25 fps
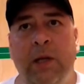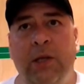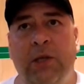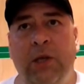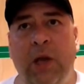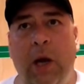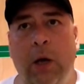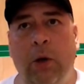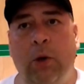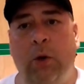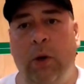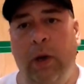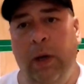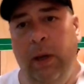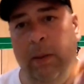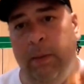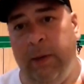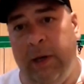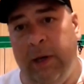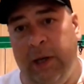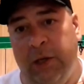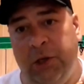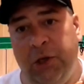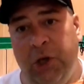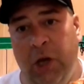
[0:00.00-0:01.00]
sour
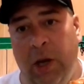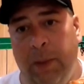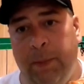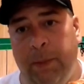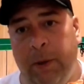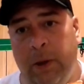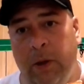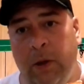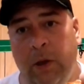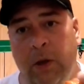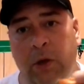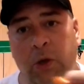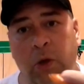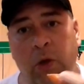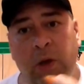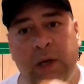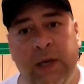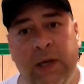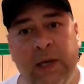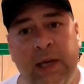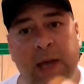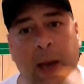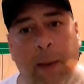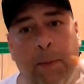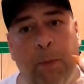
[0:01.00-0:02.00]
cream and a chip, you
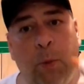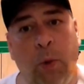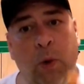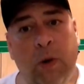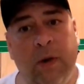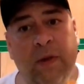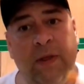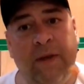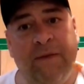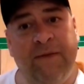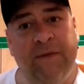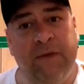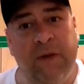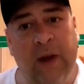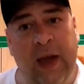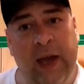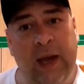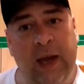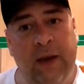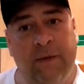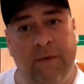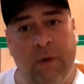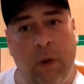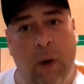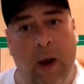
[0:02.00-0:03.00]
can get more of the
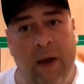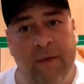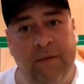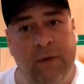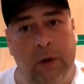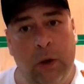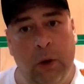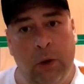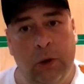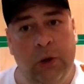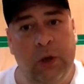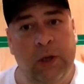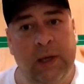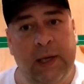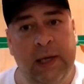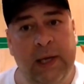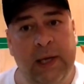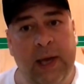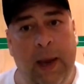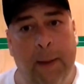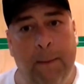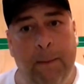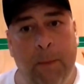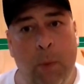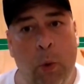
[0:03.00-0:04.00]
flavor. I've learned you can
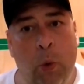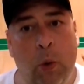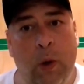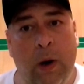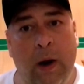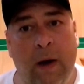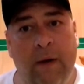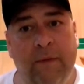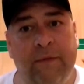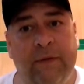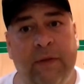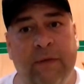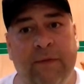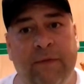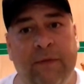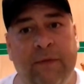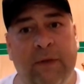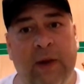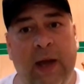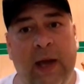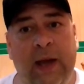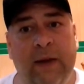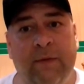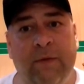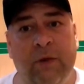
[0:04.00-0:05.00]
get more of the
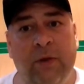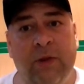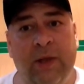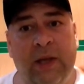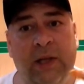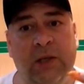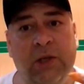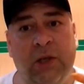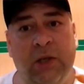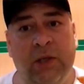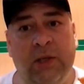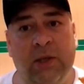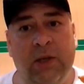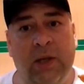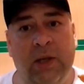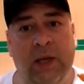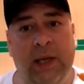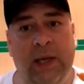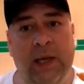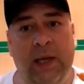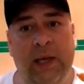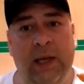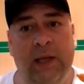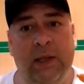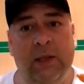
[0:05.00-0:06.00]
flavor than just the
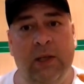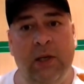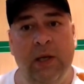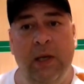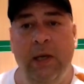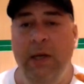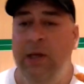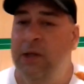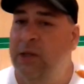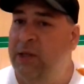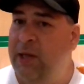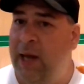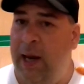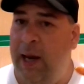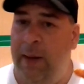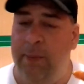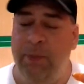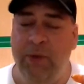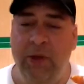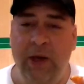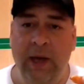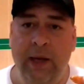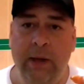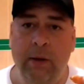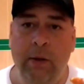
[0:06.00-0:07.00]
heat. Same
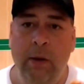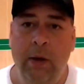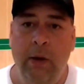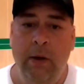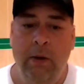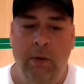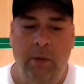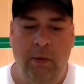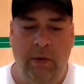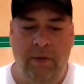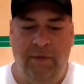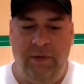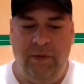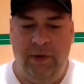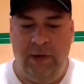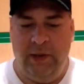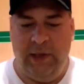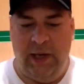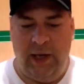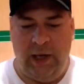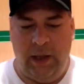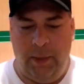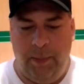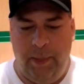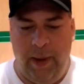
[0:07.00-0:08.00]
thing if you
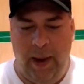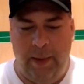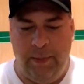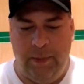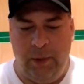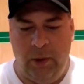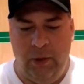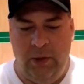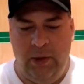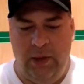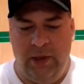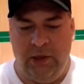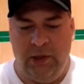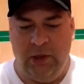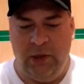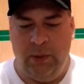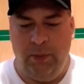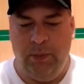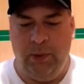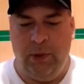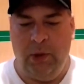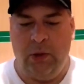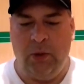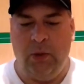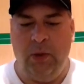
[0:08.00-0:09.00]
take a pepper of this
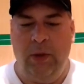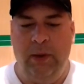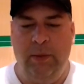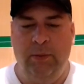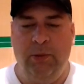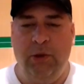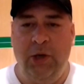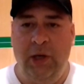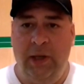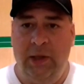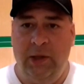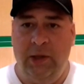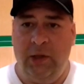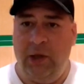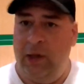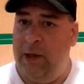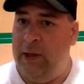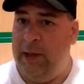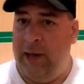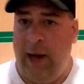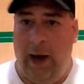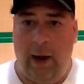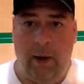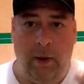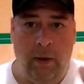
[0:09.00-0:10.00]
and put cream cheese in
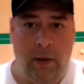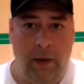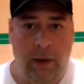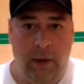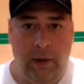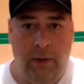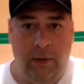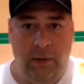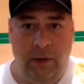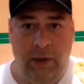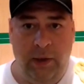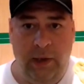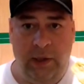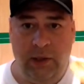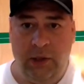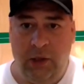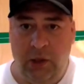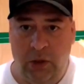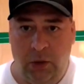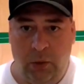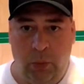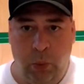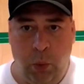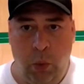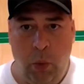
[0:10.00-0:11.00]
it. Now, this
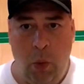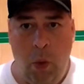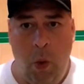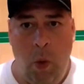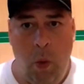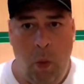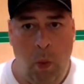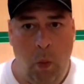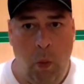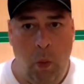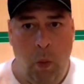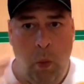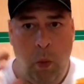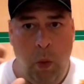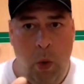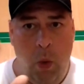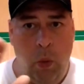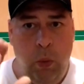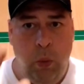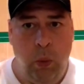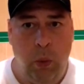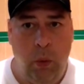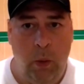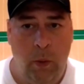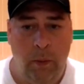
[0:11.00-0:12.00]
is
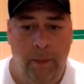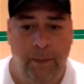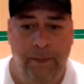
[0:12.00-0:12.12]
woo.